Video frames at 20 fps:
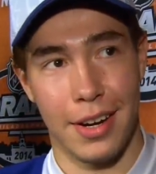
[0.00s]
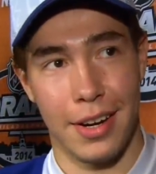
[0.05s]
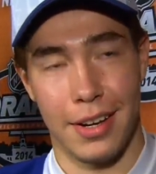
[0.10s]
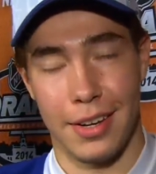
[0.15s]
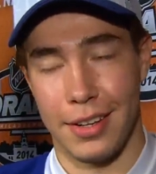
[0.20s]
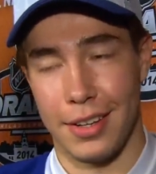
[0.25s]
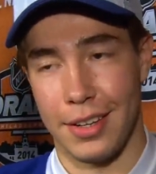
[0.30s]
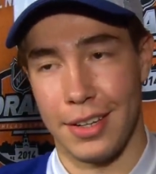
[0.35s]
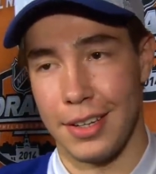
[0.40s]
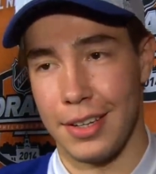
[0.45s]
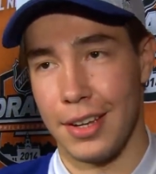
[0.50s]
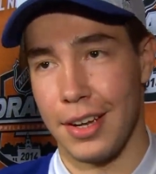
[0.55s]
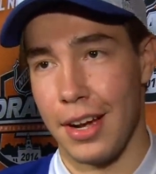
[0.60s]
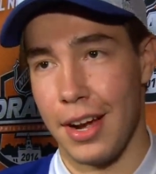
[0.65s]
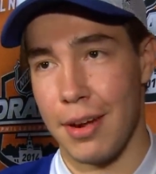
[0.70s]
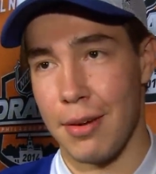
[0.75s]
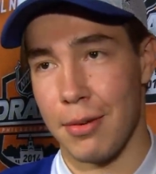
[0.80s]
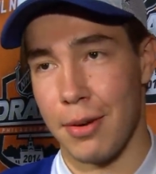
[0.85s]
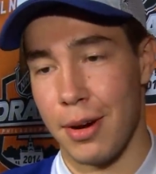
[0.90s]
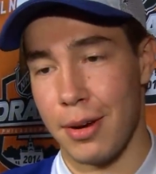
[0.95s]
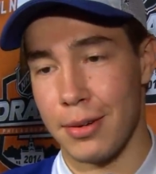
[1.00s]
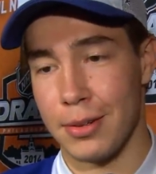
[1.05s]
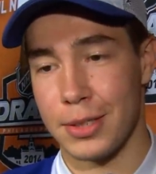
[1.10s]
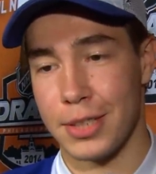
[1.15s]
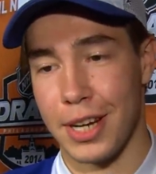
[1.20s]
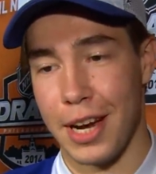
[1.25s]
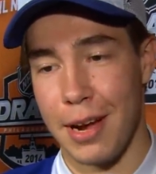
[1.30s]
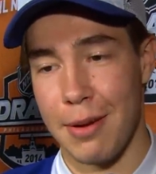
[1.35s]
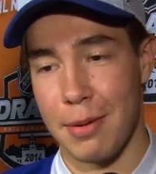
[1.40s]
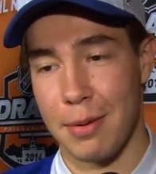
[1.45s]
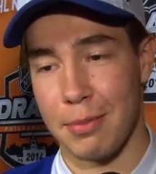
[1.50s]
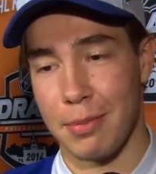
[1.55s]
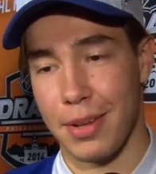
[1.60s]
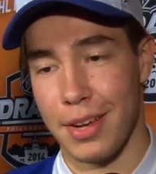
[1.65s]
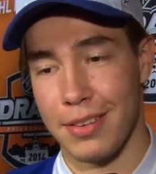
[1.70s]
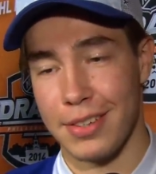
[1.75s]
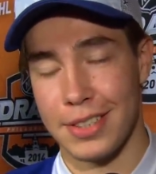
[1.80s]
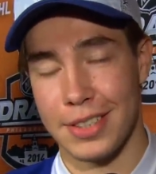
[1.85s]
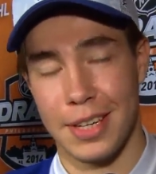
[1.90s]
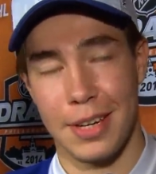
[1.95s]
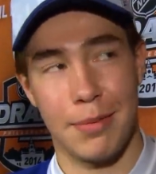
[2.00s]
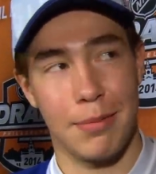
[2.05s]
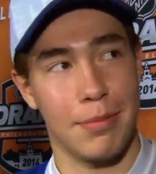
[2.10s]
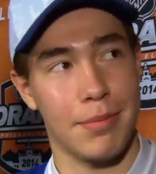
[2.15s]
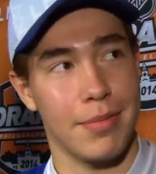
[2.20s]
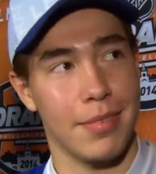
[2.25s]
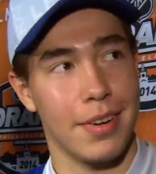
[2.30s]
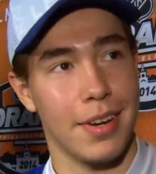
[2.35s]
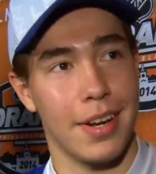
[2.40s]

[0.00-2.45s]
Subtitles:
And I was happy to play with him